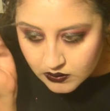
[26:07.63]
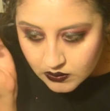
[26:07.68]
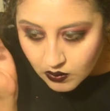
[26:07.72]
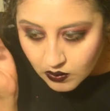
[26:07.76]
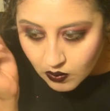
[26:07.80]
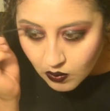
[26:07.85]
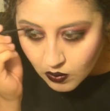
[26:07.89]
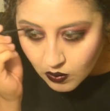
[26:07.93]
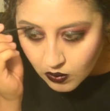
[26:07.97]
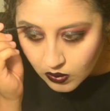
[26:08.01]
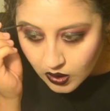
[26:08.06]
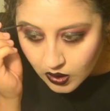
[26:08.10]

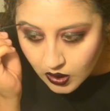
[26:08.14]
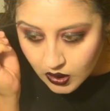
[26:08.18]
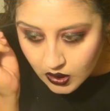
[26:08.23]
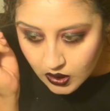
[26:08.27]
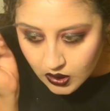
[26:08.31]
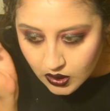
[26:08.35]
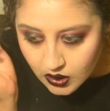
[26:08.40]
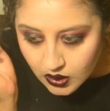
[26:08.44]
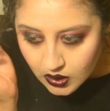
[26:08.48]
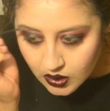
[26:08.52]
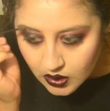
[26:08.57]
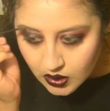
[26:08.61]

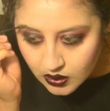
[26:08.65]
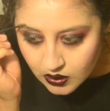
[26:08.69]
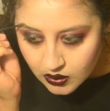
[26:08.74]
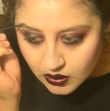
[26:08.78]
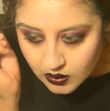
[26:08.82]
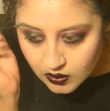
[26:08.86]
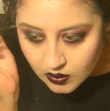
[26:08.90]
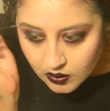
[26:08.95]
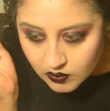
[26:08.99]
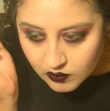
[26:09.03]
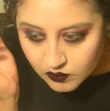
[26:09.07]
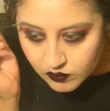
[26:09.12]
Or
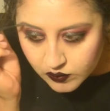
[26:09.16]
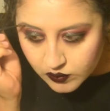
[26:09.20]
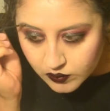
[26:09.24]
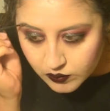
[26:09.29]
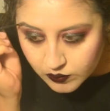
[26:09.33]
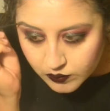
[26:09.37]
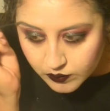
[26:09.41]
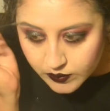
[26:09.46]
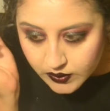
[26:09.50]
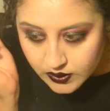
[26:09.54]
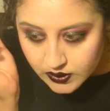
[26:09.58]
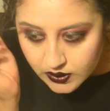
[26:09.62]
if you
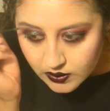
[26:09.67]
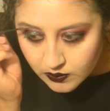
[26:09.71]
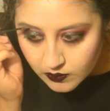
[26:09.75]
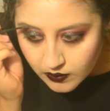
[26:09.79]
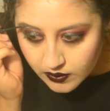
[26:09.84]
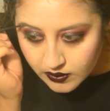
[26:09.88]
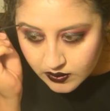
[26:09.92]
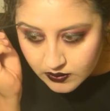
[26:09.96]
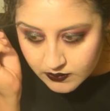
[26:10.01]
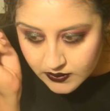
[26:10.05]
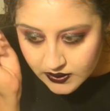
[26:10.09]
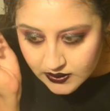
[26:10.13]
really
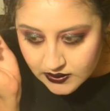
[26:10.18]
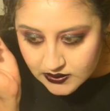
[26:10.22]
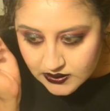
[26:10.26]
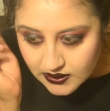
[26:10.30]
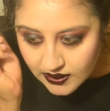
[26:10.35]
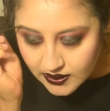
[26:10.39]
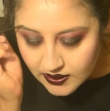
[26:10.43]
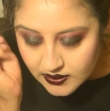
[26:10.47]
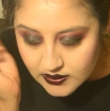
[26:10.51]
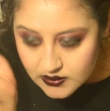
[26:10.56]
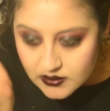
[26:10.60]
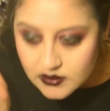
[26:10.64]
wanted to be
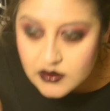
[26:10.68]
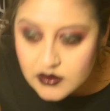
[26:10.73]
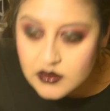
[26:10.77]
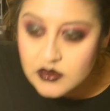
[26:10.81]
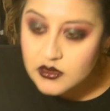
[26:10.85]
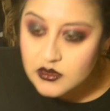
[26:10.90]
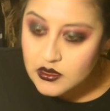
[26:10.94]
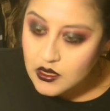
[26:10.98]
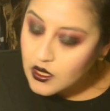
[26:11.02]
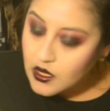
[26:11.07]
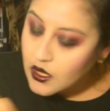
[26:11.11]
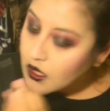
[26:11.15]
intense,
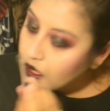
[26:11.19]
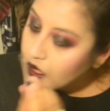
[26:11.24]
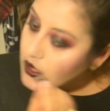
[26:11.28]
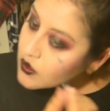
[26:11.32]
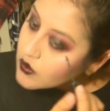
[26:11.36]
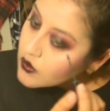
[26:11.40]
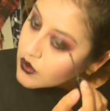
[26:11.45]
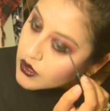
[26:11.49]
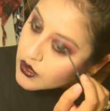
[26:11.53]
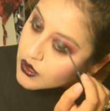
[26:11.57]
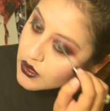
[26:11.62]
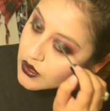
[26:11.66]

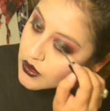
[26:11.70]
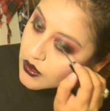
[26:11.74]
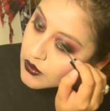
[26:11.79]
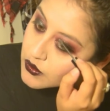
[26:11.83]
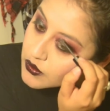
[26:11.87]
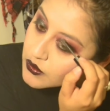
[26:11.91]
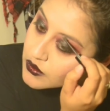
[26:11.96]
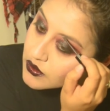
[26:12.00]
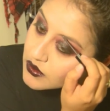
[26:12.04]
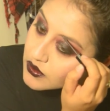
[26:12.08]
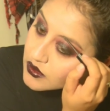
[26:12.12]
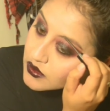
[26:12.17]
you could
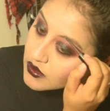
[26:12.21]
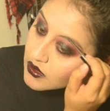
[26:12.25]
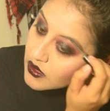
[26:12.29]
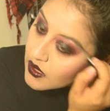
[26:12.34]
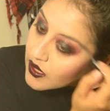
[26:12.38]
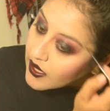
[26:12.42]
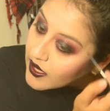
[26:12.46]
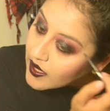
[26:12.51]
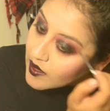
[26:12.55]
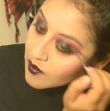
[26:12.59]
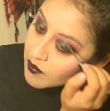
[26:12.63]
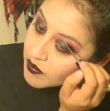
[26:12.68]
use
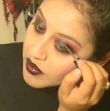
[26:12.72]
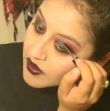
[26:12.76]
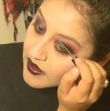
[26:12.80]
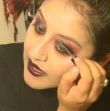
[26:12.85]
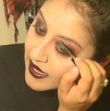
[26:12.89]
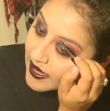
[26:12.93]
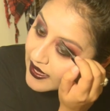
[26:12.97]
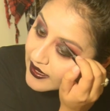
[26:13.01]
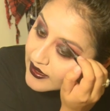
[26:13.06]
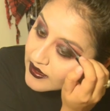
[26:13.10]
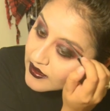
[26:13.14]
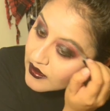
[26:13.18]
a
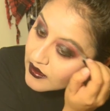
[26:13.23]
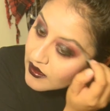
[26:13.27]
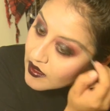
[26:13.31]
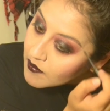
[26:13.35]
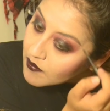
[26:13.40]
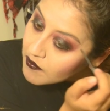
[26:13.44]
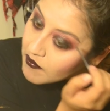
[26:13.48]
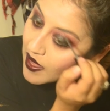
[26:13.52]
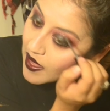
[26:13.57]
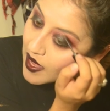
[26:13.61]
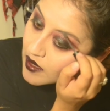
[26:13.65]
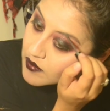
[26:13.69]

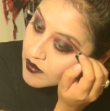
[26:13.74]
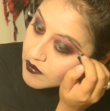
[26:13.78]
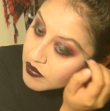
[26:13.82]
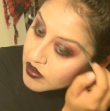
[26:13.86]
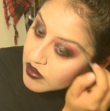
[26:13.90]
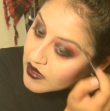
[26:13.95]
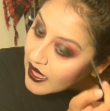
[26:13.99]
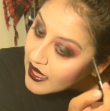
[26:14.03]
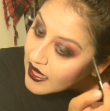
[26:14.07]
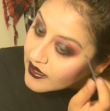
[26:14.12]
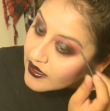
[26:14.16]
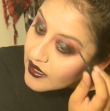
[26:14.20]
matte
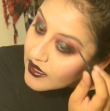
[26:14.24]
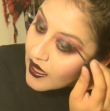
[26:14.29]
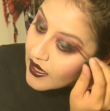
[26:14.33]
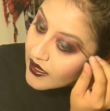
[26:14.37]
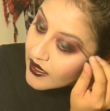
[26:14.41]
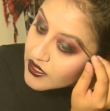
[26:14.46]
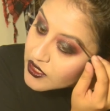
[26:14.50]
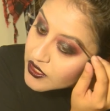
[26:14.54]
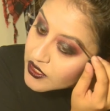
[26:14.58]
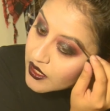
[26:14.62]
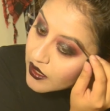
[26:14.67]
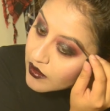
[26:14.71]
black
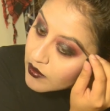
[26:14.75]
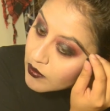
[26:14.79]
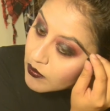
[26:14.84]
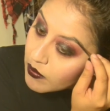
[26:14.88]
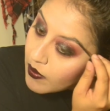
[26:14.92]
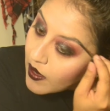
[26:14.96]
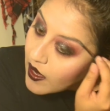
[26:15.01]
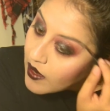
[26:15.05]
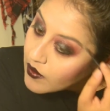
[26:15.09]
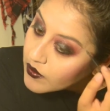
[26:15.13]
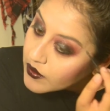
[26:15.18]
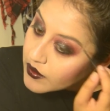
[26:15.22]
eyeshadow
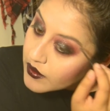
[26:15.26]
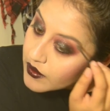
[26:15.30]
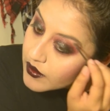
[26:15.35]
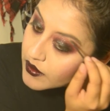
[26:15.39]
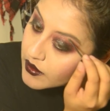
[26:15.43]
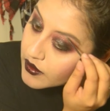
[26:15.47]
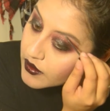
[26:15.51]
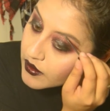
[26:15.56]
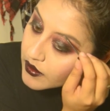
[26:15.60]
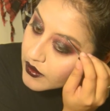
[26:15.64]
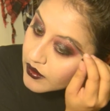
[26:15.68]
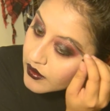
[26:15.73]
powder
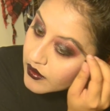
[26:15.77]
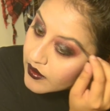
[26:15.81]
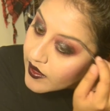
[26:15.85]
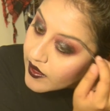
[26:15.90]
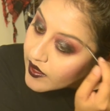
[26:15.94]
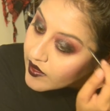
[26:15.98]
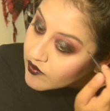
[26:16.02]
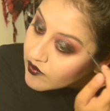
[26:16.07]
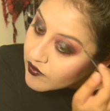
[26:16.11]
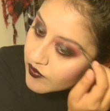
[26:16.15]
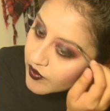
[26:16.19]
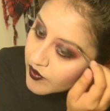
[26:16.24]

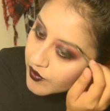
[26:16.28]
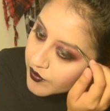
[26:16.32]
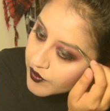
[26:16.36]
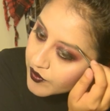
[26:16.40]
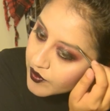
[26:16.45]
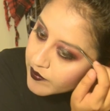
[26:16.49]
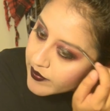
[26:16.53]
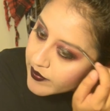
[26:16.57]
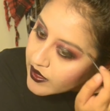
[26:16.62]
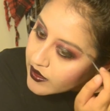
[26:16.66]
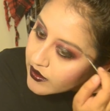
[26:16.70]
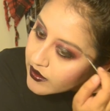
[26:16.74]
and fill
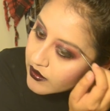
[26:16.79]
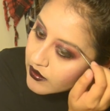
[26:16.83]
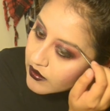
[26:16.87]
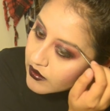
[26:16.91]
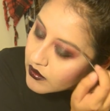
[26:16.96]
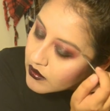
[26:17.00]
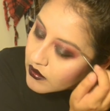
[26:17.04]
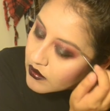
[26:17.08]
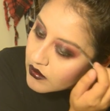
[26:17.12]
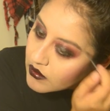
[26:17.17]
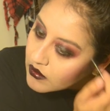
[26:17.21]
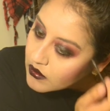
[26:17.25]
them in
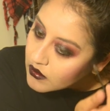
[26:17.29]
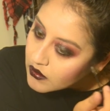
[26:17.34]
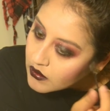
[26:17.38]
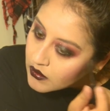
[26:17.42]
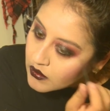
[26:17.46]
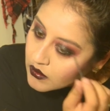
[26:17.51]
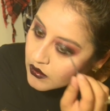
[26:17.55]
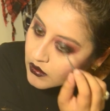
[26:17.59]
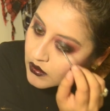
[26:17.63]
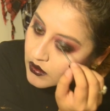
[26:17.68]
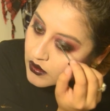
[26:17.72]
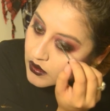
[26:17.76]

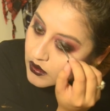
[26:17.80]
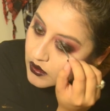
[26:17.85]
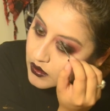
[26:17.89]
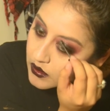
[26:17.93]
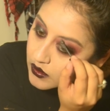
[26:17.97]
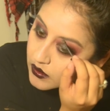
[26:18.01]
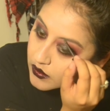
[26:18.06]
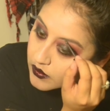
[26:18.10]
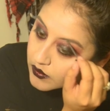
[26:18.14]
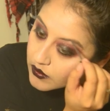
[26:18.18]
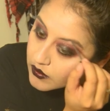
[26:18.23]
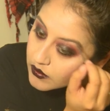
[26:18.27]

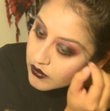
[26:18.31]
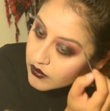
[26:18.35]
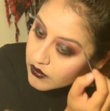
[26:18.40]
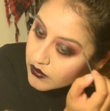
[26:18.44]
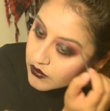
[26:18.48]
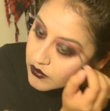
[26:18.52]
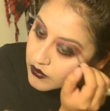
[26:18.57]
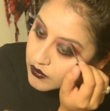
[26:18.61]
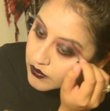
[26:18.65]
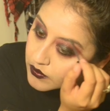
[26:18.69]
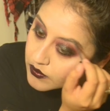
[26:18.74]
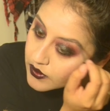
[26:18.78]
and look
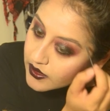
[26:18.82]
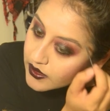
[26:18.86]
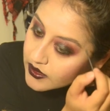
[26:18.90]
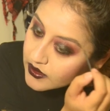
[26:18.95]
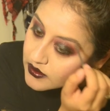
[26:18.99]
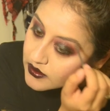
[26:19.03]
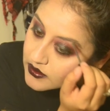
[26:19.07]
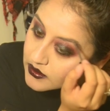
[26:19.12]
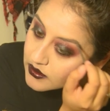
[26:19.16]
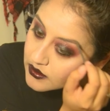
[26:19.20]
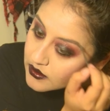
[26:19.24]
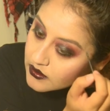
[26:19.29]

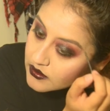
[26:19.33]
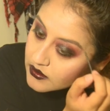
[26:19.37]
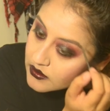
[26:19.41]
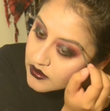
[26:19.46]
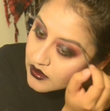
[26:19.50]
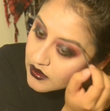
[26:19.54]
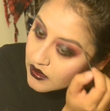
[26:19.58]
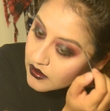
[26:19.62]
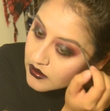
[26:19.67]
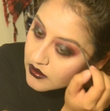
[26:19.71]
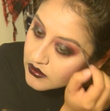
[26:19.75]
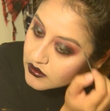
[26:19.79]
crazy
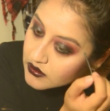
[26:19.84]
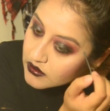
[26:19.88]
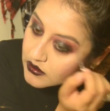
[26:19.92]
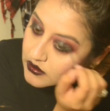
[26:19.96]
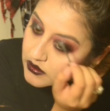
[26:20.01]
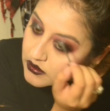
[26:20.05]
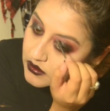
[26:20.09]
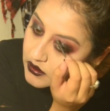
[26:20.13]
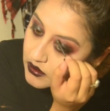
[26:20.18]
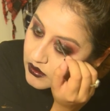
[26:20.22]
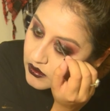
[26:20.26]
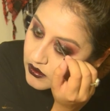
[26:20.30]

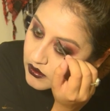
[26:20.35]
intense.